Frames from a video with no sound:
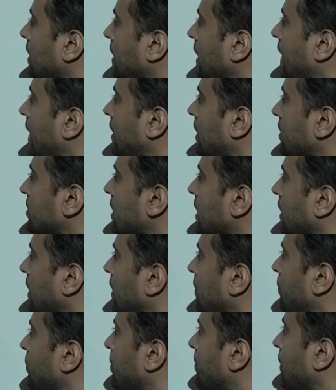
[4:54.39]
greater
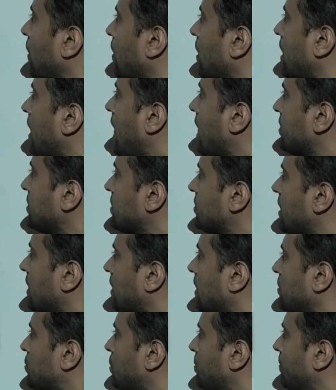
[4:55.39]
circle would be, or a larger
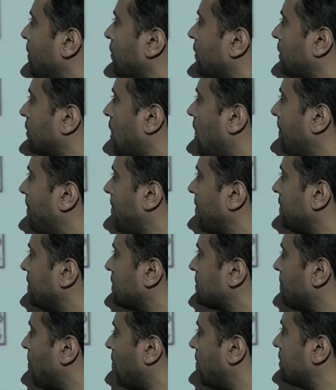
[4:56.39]
circle should be on the top, and
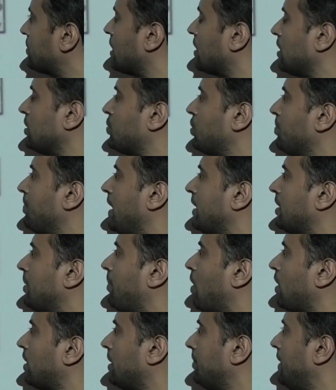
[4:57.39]
the smaller circle should be at the
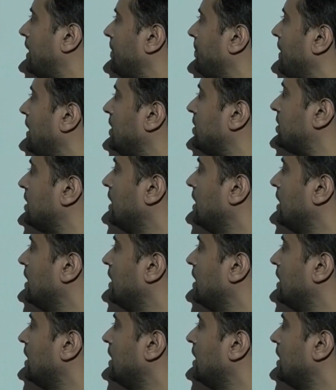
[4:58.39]
bottom. It means